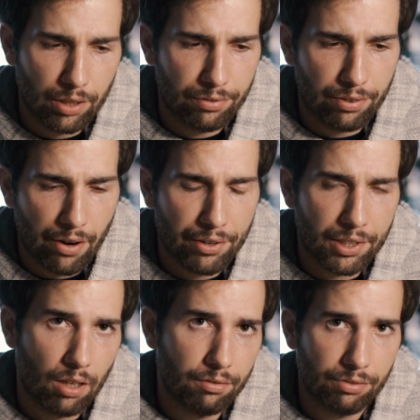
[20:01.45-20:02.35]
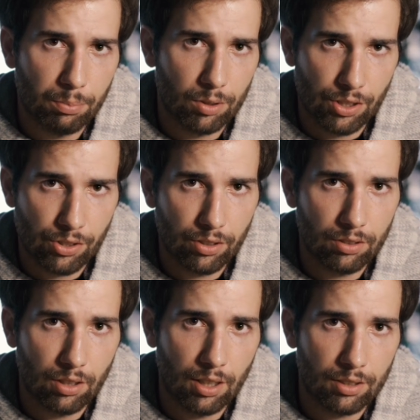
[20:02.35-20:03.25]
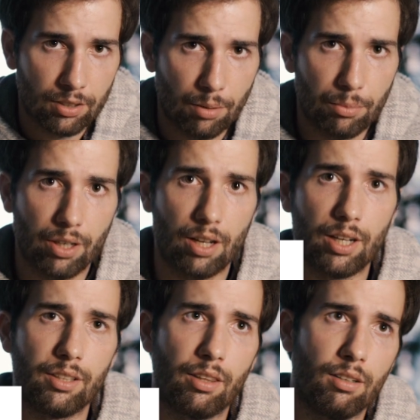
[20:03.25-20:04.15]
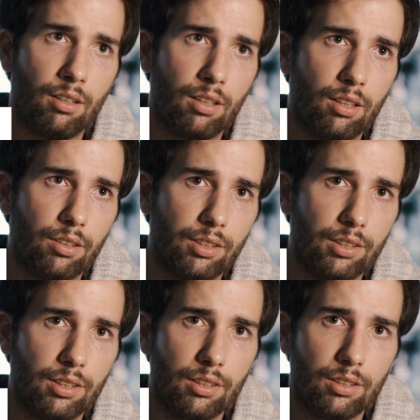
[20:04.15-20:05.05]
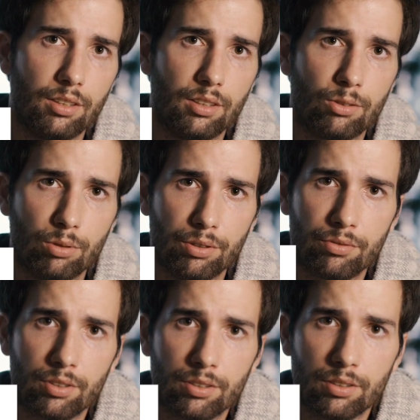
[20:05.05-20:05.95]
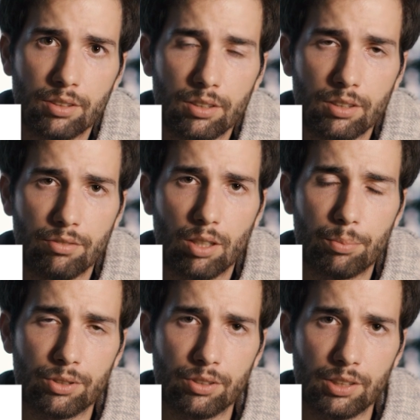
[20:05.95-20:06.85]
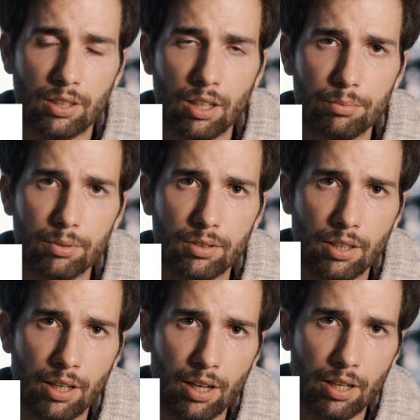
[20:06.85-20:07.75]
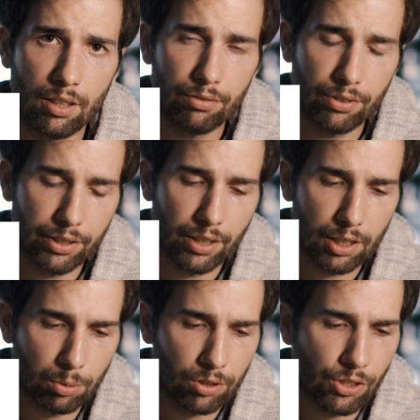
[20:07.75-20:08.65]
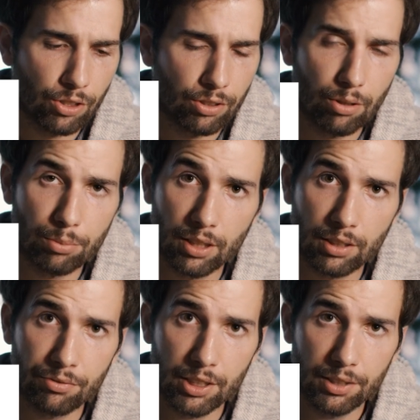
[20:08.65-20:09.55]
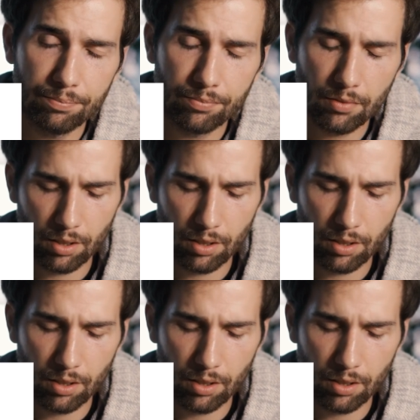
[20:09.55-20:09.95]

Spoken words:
a very comfy position as number 9 on the Swift developers on GitHub, and a very nice position in Objective C.